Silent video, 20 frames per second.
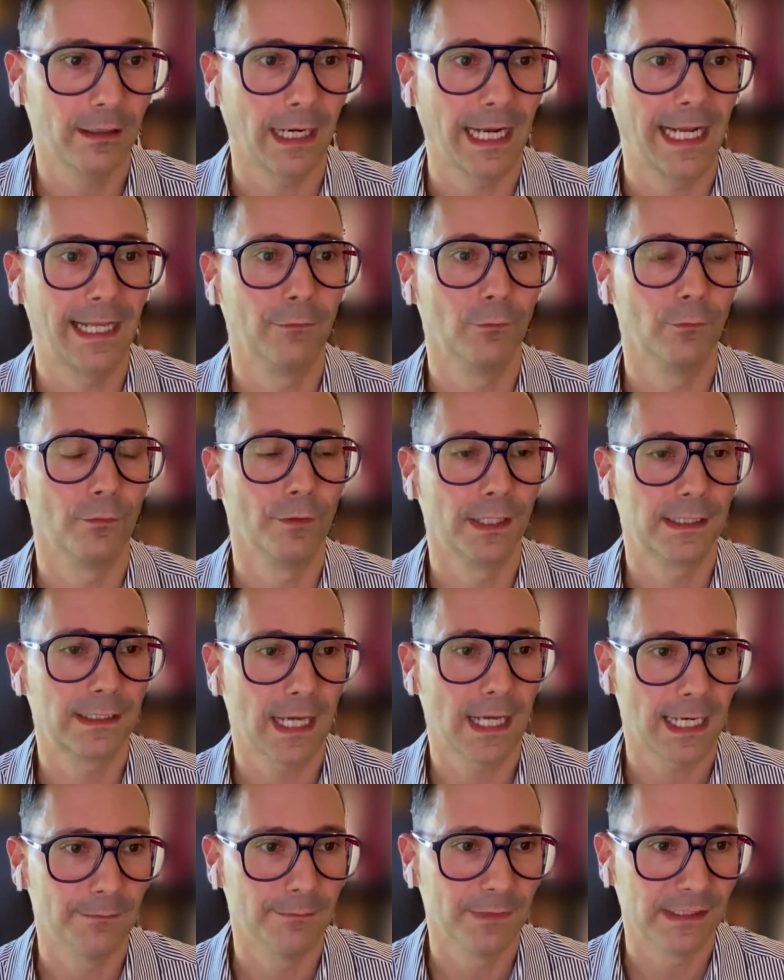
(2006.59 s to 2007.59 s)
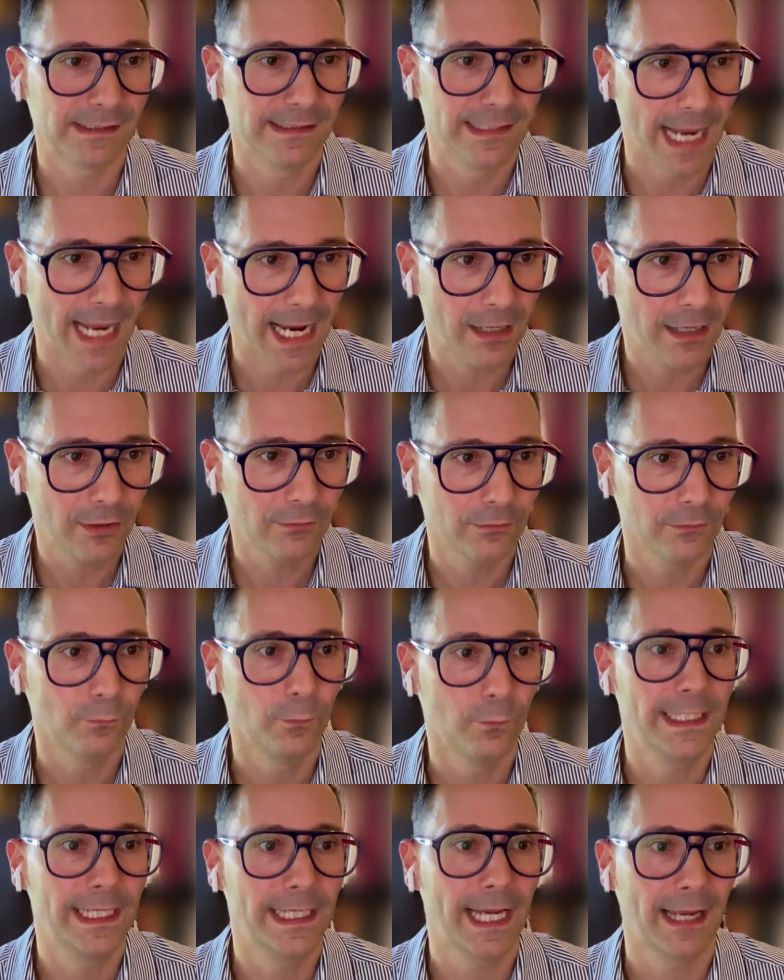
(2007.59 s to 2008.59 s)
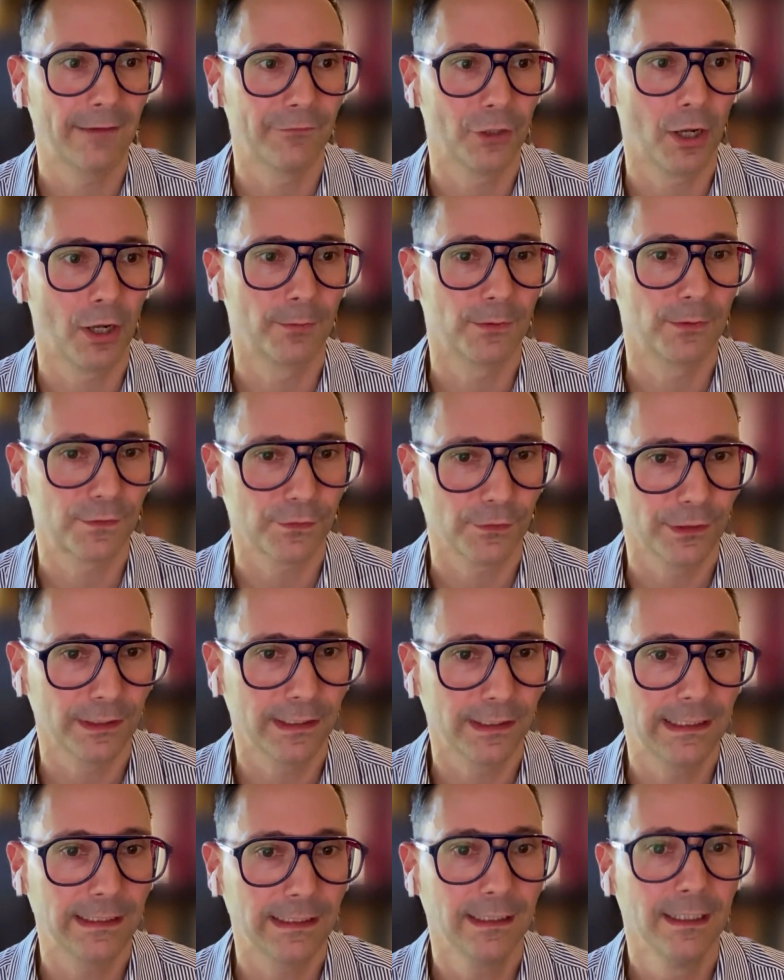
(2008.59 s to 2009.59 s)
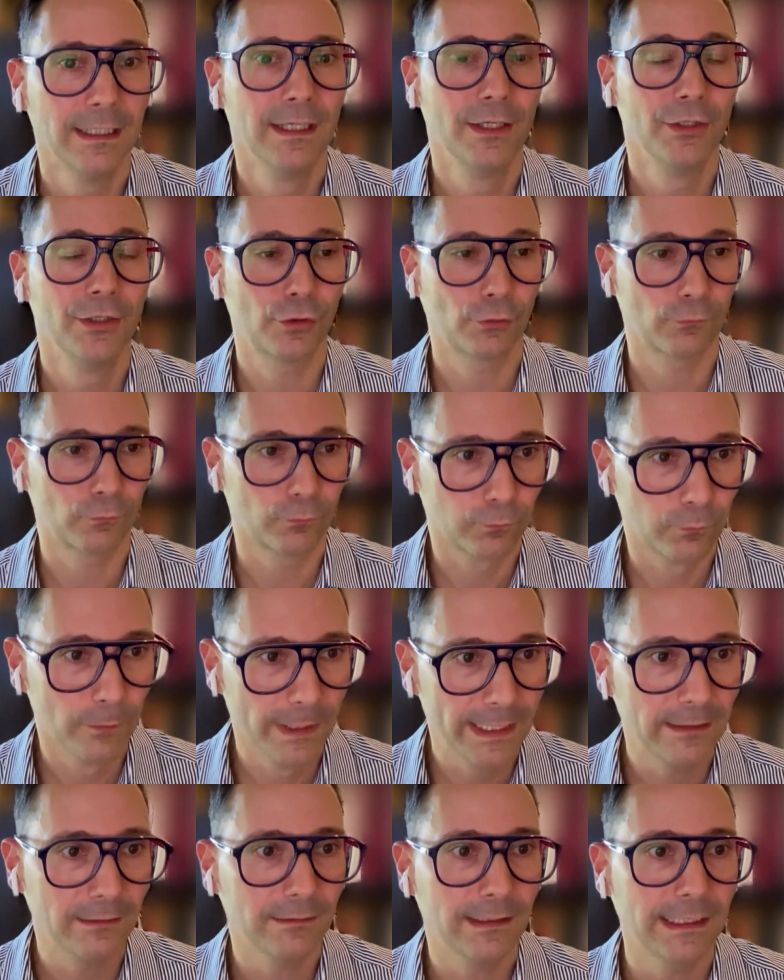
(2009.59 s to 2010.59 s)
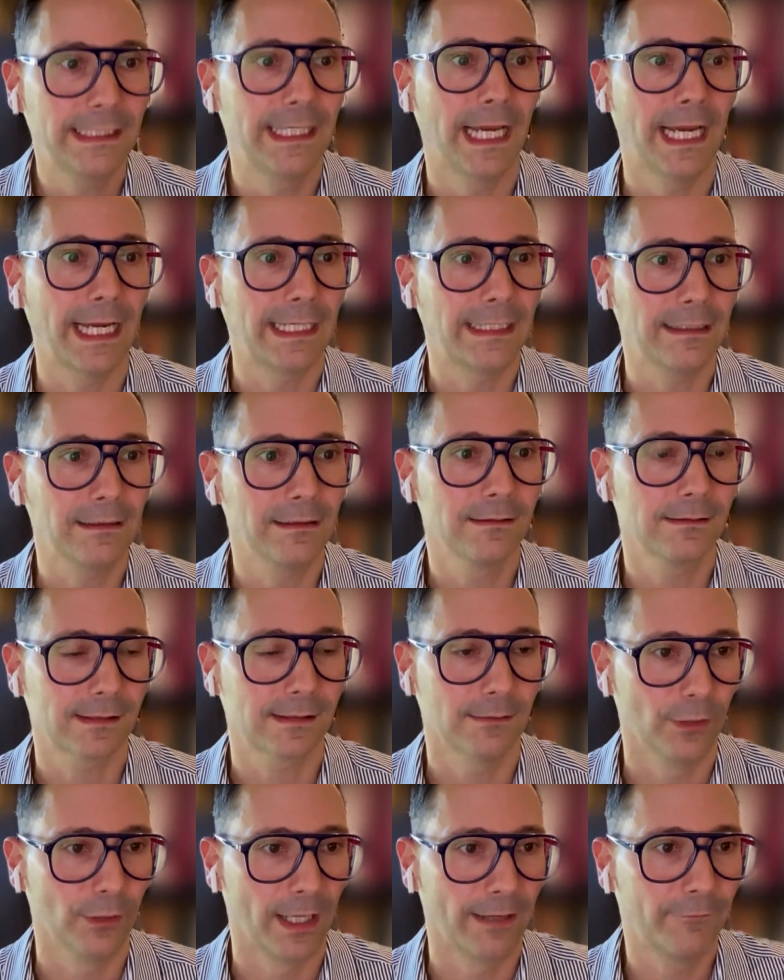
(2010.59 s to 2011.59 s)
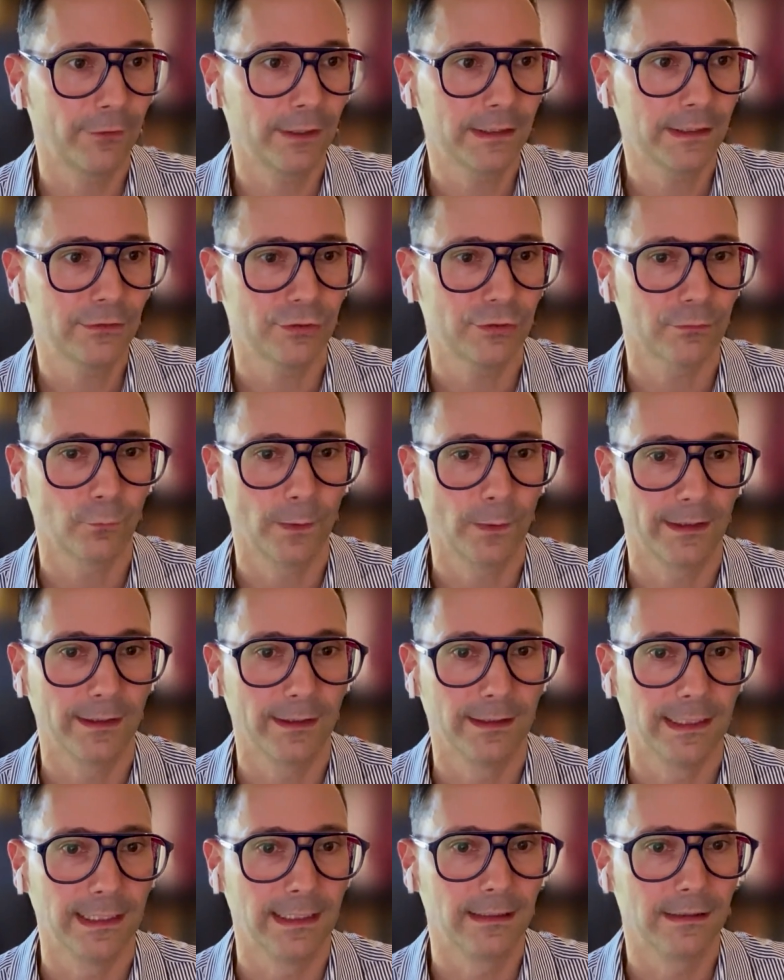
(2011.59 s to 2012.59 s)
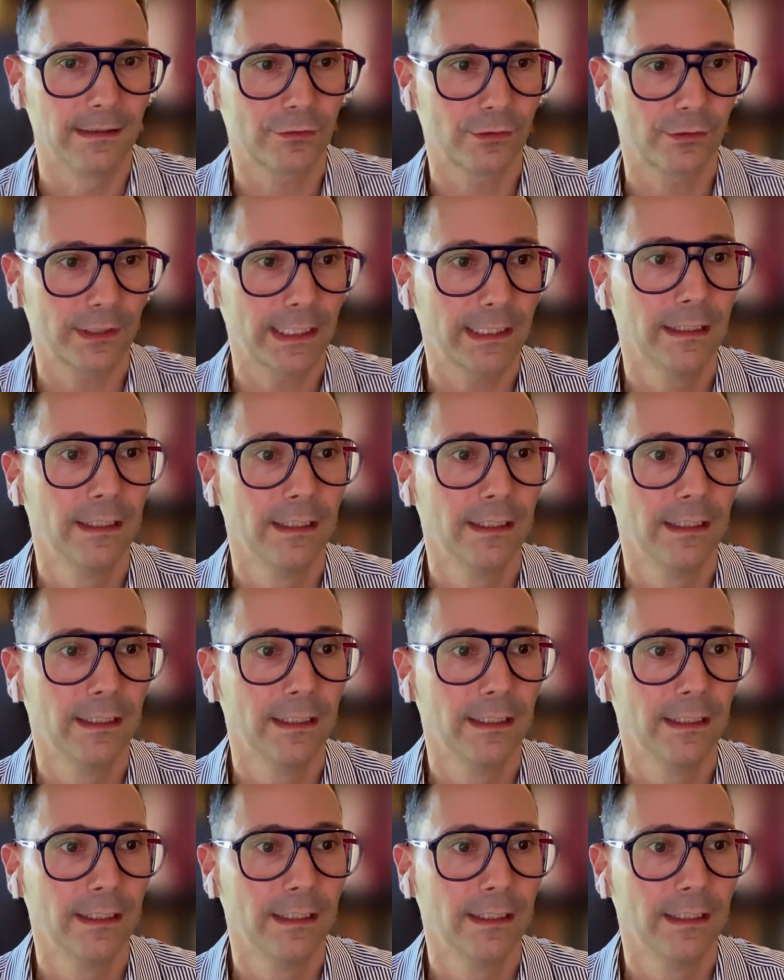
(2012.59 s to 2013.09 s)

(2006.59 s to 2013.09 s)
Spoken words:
And the time is now. We have an opportunity to really gain some leverage within the industry.